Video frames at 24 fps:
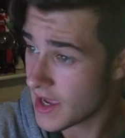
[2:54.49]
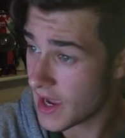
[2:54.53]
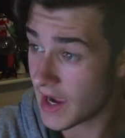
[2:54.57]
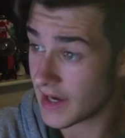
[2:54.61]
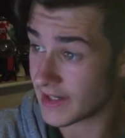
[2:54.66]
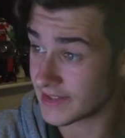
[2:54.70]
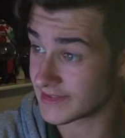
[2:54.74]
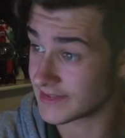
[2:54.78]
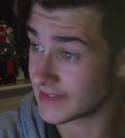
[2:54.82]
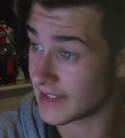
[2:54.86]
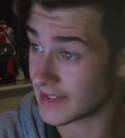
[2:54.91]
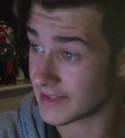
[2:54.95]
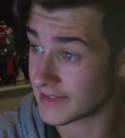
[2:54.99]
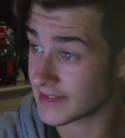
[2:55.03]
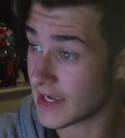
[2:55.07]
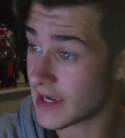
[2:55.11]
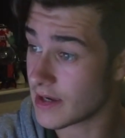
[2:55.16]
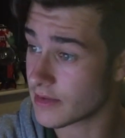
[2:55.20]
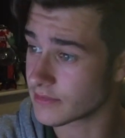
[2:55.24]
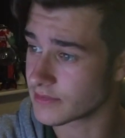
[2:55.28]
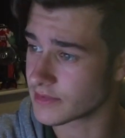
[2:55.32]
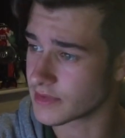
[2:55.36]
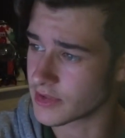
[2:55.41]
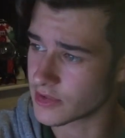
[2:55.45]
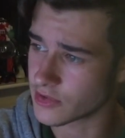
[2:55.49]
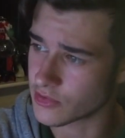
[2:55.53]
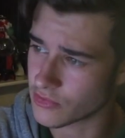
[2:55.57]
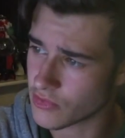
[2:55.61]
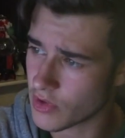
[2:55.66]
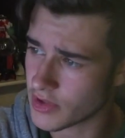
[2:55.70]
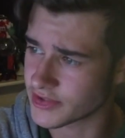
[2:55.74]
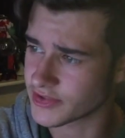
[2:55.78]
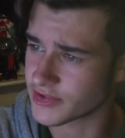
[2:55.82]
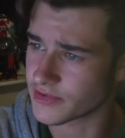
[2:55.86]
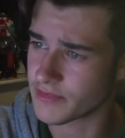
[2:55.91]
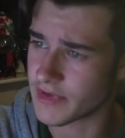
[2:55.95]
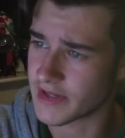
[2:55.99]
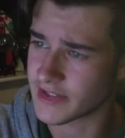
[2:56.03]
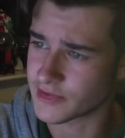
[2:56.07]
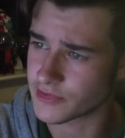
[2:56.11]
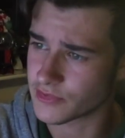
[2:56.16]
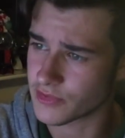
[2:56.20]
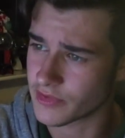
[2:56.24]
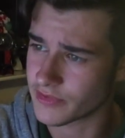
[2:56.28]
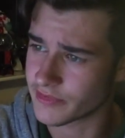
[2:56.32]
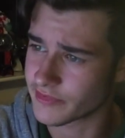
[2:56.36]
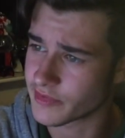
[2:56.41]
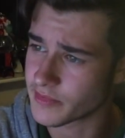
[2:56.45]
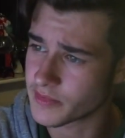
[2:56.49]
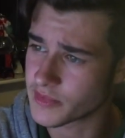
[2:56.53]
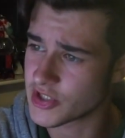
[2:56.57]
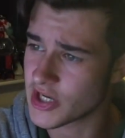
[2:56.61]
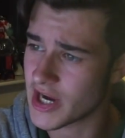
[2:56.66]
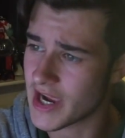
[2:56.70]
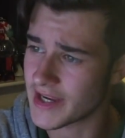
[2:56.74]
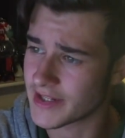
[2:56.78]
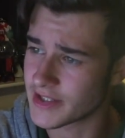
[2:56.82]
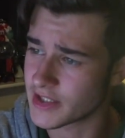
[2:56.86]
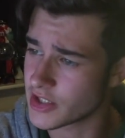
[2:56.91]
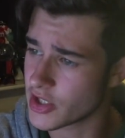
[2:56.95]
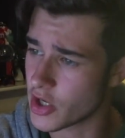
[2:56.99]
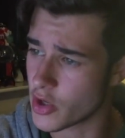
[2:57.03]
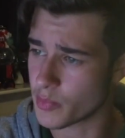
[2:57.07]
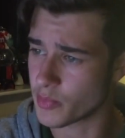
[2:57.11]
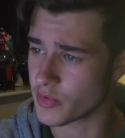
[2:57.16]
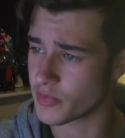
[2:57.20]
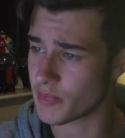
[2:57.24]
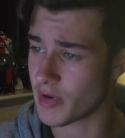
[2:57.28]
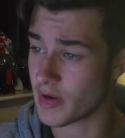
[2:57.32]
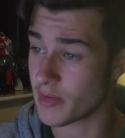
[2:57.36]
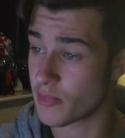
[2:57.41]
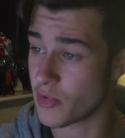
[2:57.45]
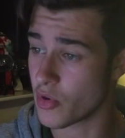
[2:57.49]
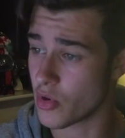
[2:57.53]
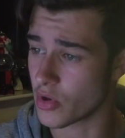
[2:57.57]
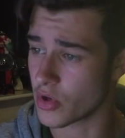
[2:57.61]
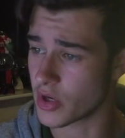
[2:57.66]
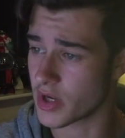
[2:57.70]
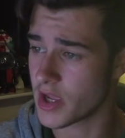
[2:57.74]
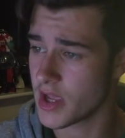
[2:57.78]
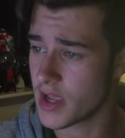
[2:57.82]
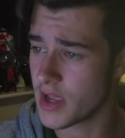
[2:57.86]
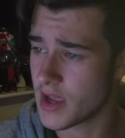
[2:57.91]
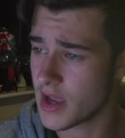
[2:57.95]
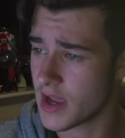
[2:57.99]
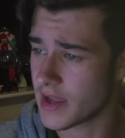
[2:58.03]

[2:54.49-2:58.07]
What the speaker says: I sat down across the restaurant from Chad and opened my book,